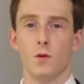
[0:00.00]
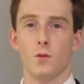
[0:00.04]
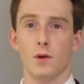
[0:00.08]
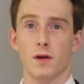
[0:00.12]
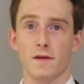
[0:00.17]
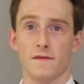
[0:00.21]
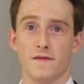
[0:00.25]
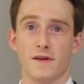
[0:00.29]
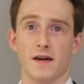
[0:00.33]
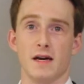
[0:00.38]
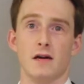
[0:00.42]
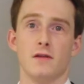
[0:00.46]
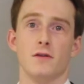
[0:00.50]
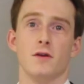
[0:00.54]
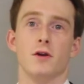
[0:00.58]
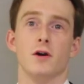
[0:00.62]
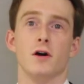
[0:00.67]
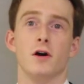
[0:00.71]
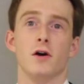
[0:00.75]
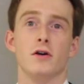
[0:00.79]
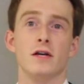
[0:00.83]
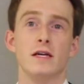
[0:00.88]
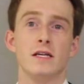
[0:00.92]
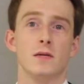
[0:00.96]
We found that
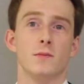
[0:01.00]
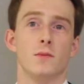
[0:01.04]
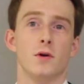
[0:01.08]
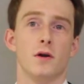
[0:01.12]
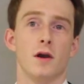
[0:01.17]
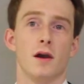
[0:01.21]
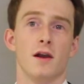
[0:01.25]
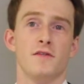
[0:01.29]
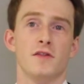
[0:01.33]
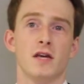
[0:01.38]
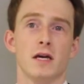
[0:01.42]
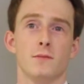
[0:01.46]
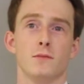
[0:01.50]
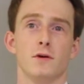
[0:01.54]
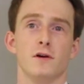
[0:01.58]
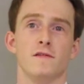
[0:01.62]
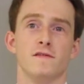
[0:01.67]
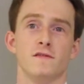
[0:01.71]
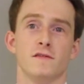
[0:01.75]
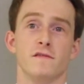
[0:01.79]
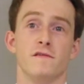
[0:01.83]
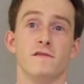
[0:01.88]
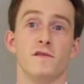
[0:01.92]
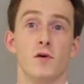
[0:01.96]
not only do monolithic
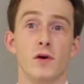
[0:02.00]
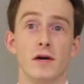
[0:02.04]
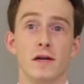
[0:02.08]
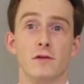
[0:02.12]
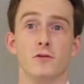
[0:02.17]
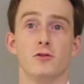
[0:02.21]
MOFs avoid